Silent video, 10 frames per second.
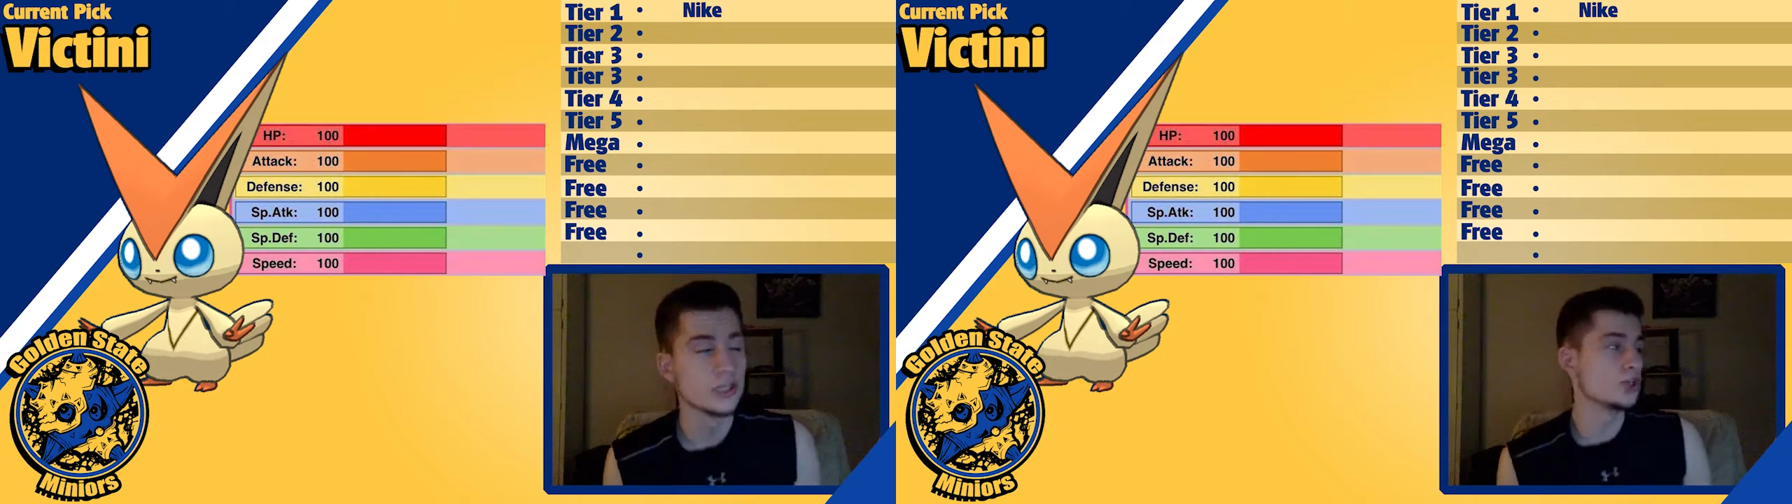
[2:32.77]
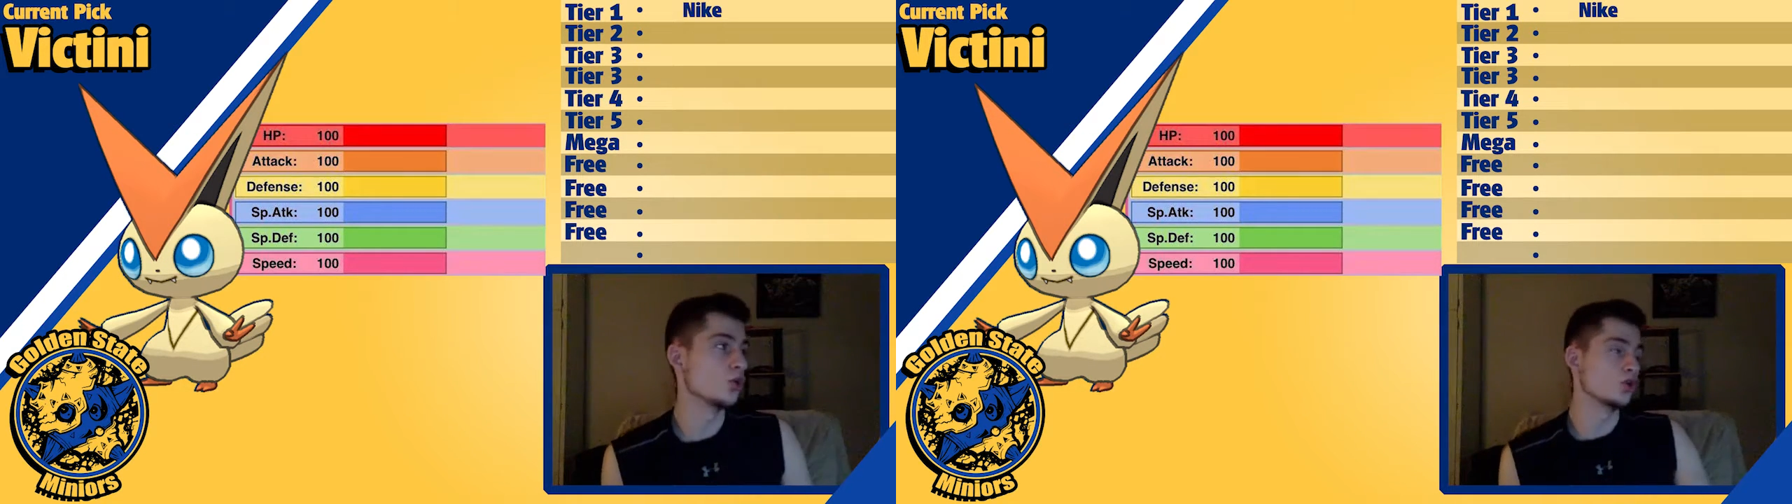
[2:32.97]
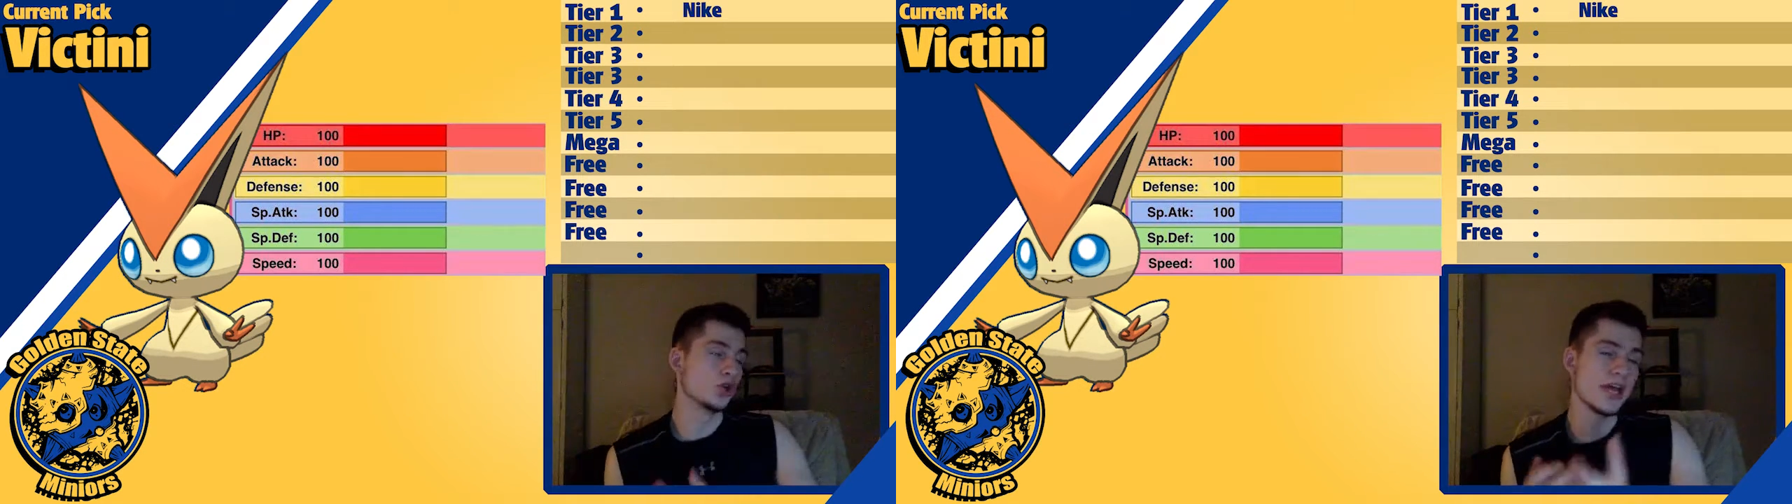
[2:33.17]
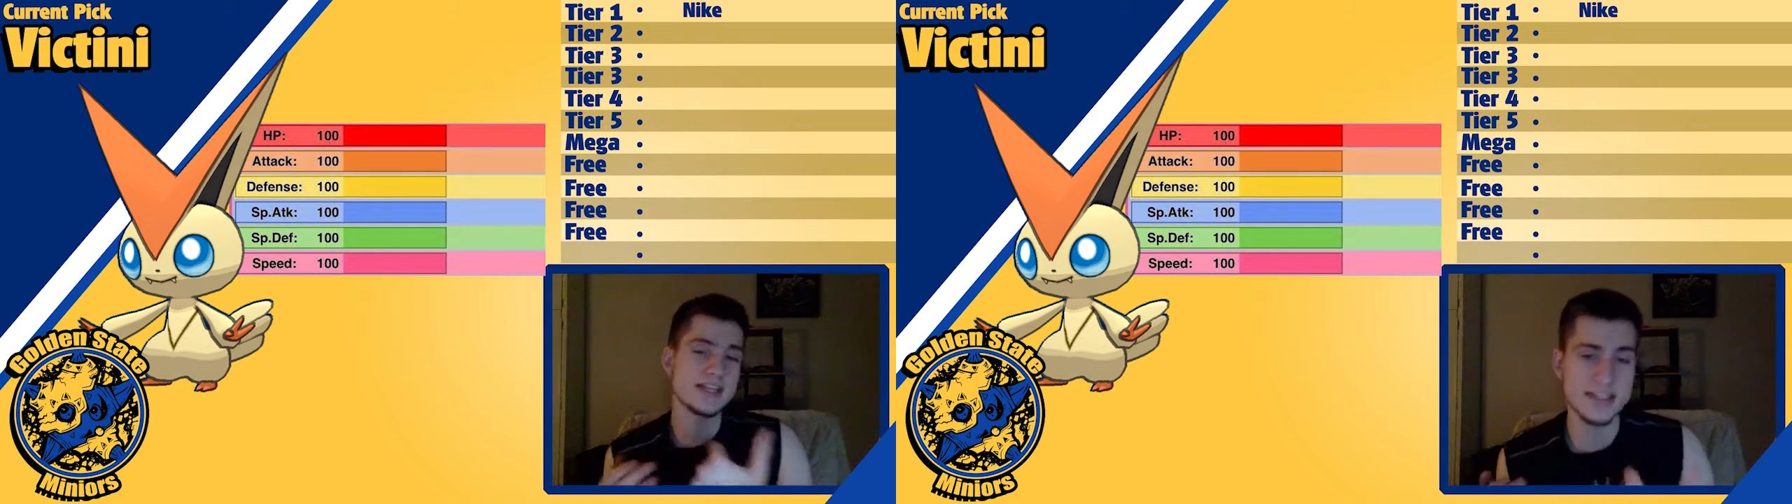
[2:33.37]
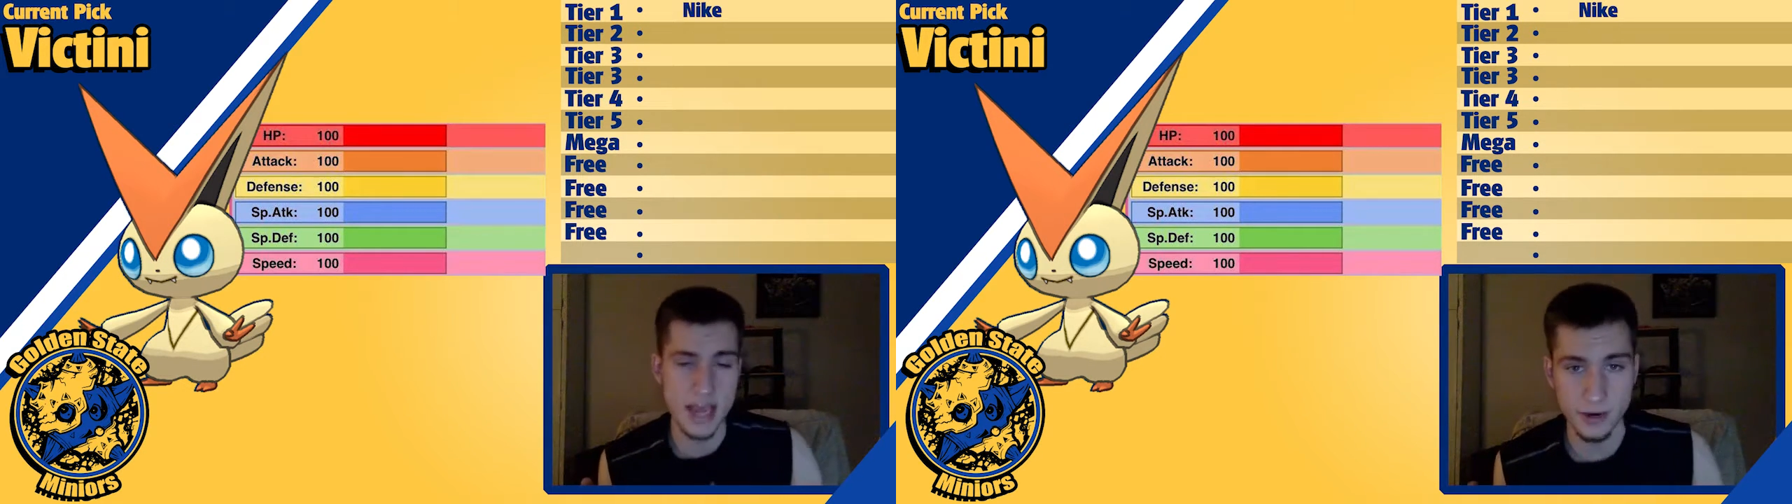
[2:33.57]
so
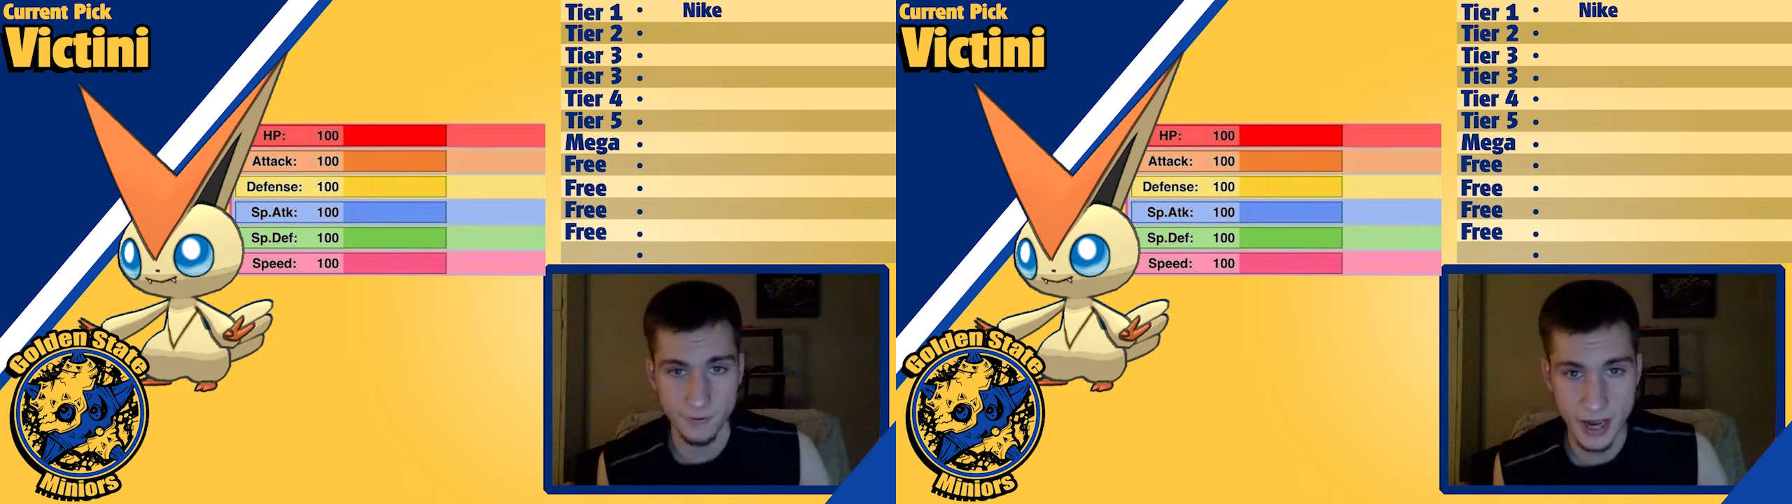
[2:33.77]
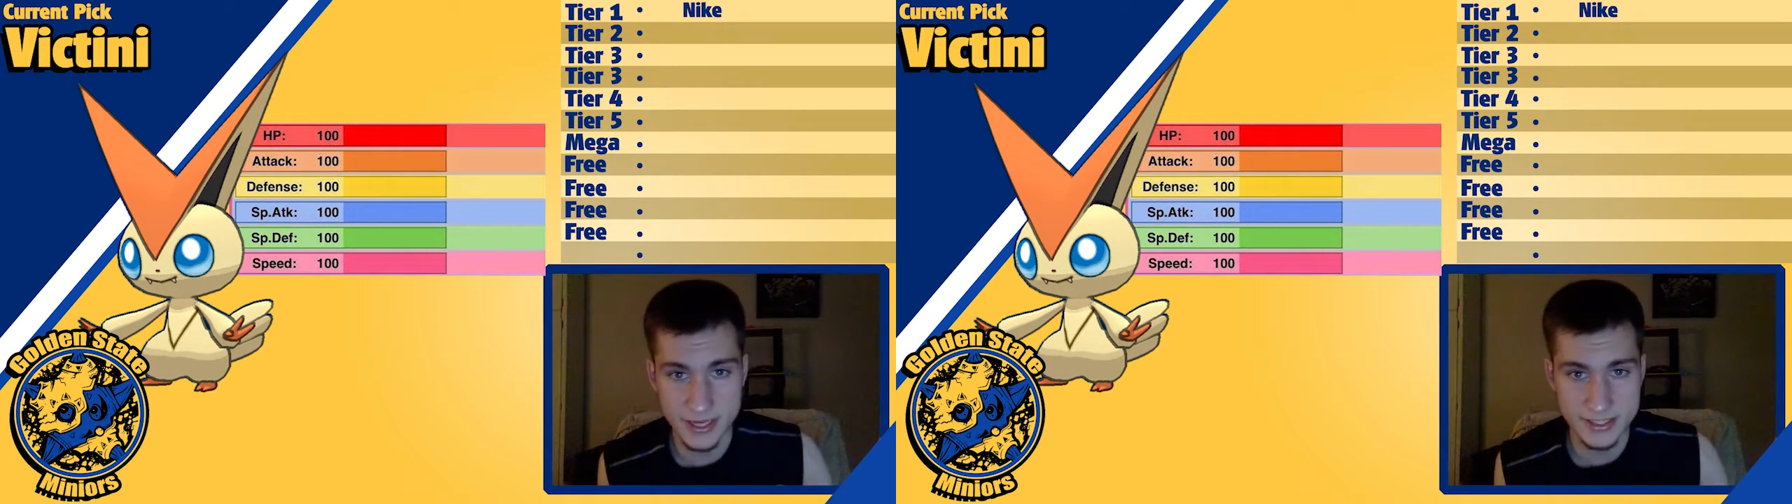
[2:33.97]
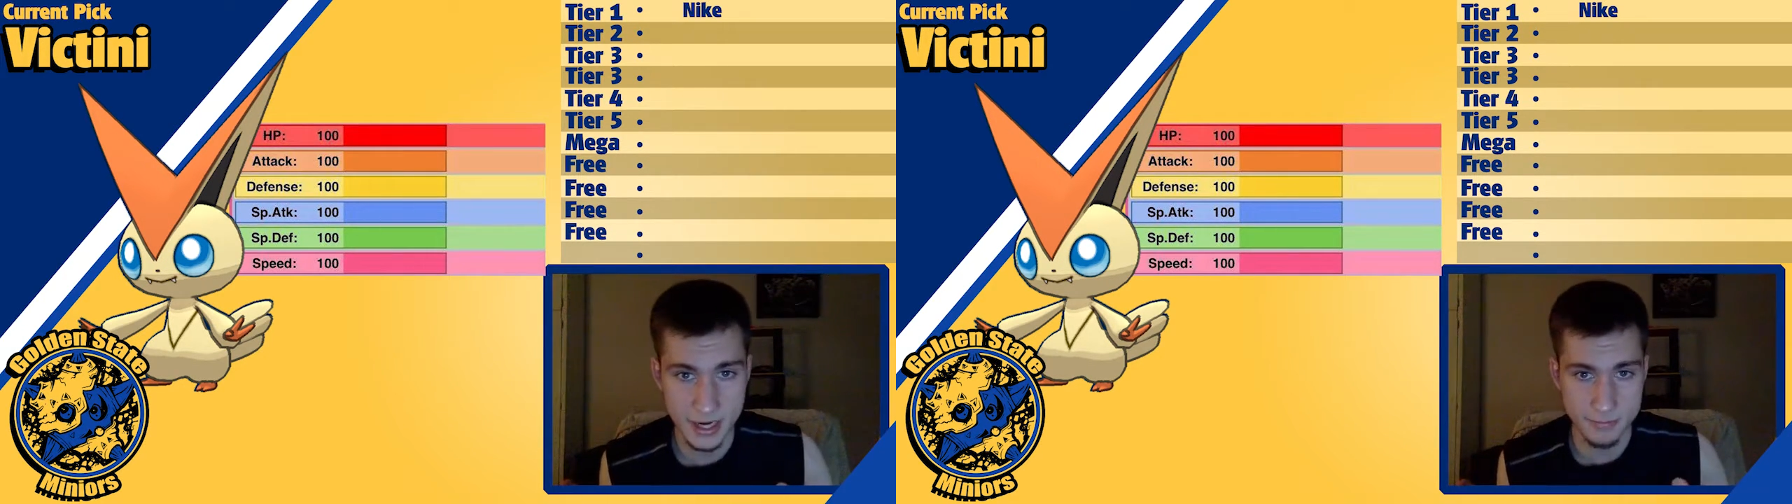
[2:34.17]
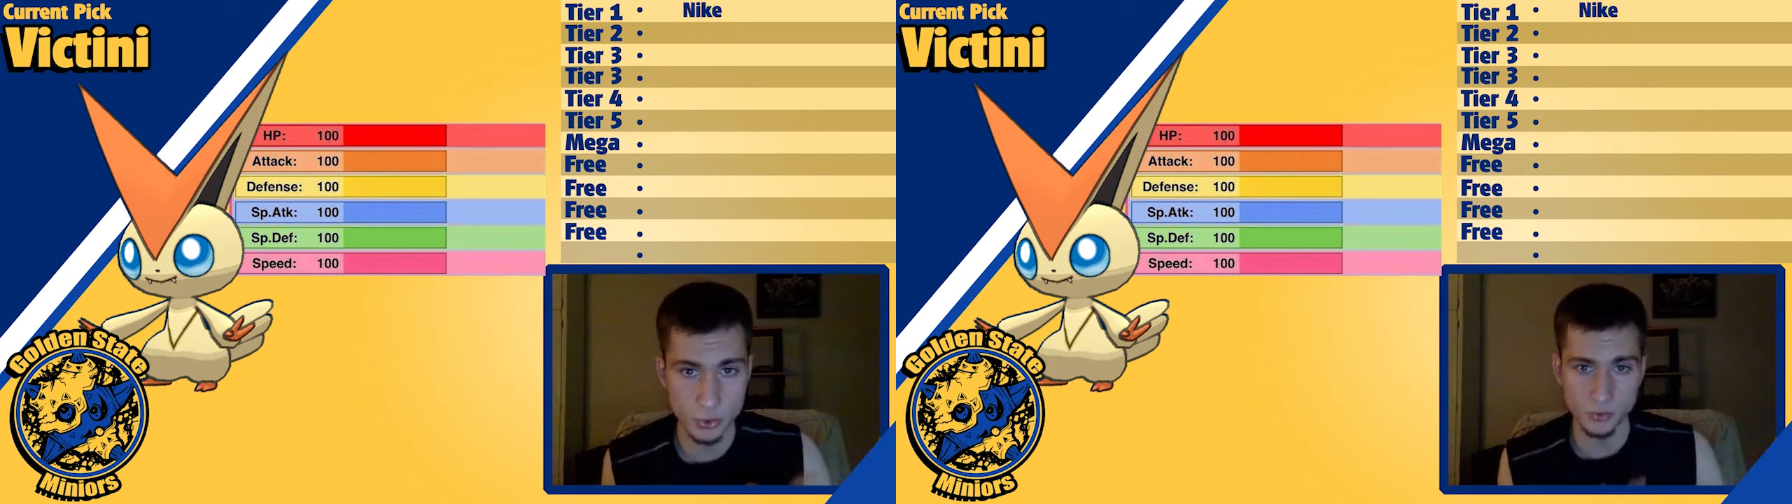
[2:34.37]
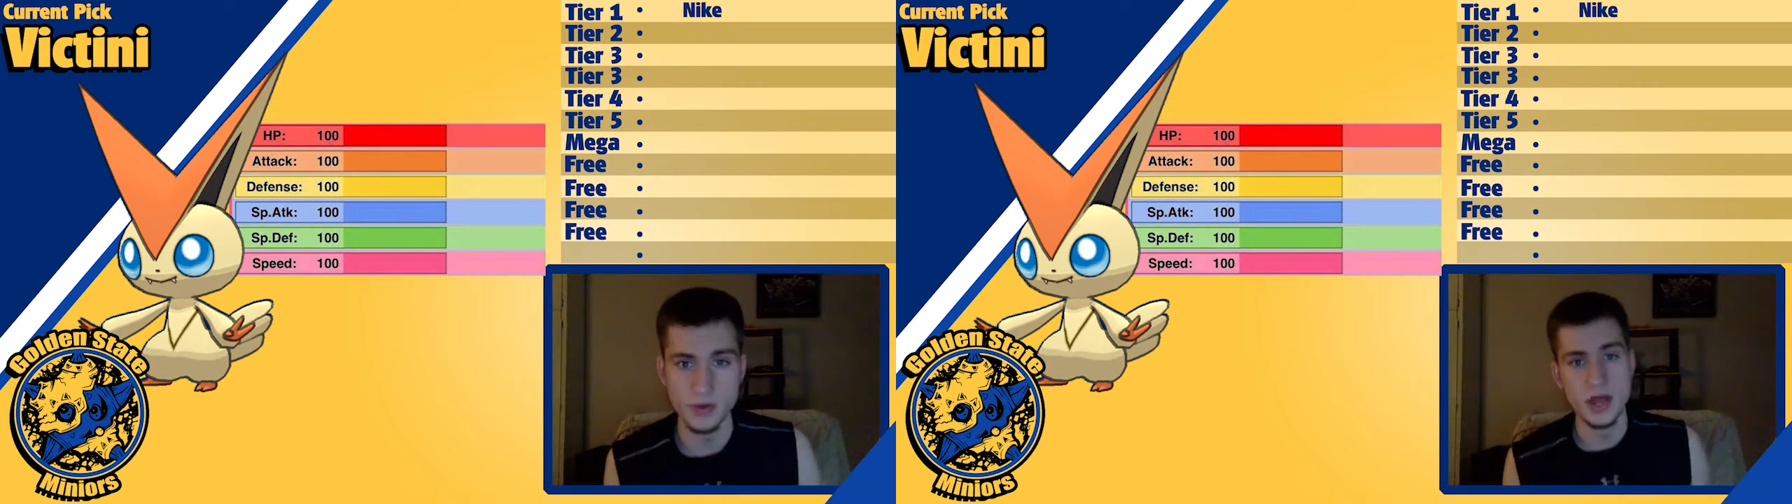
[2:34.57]
Glaciate, ice type
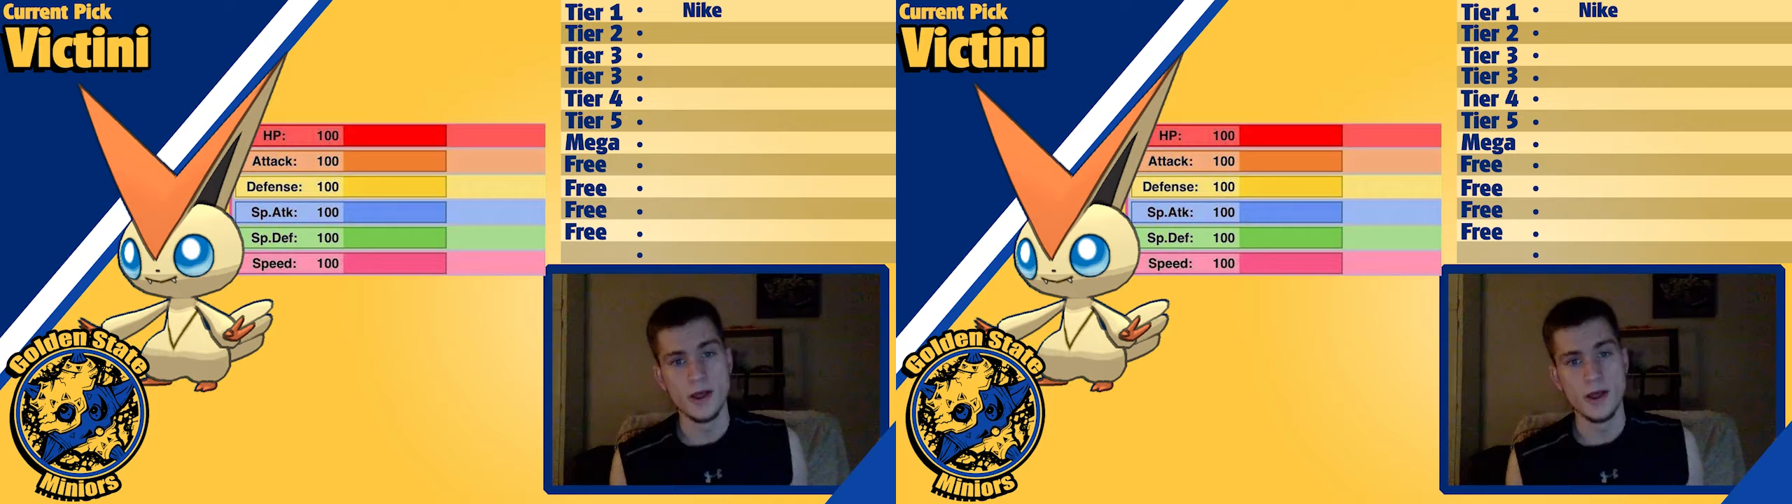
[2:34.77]
move.